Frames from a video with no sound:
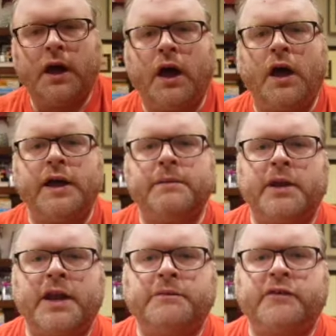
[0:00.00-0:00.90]
Hi,
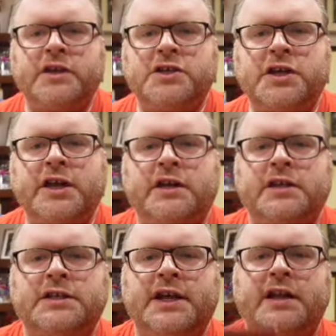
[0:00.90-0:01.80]
my name's Sheehan
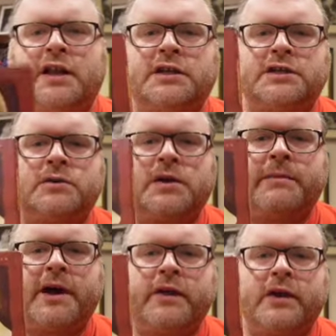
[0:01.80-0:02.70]
and today I'd like to talk about The